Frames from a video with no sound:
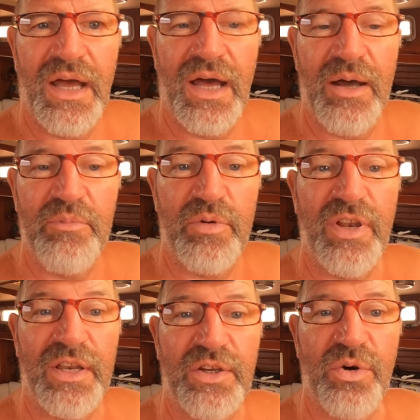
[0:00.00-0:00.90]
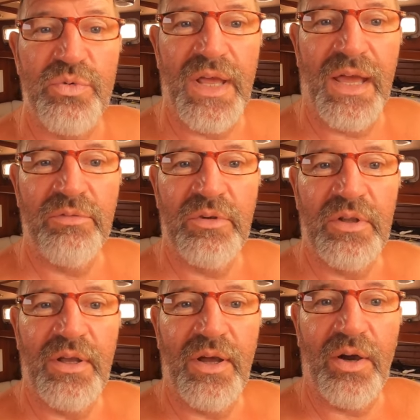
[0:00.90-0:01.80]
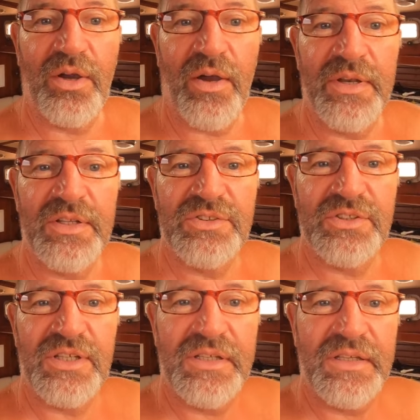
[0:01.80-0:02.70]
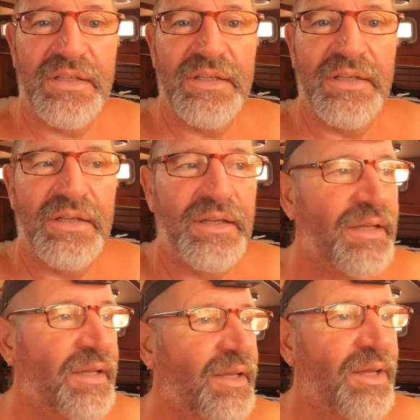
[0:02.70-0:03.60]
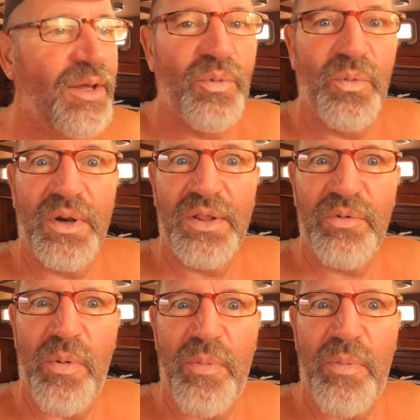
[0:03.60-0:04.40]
Um, we've let it cool down. I'll go in and see whether the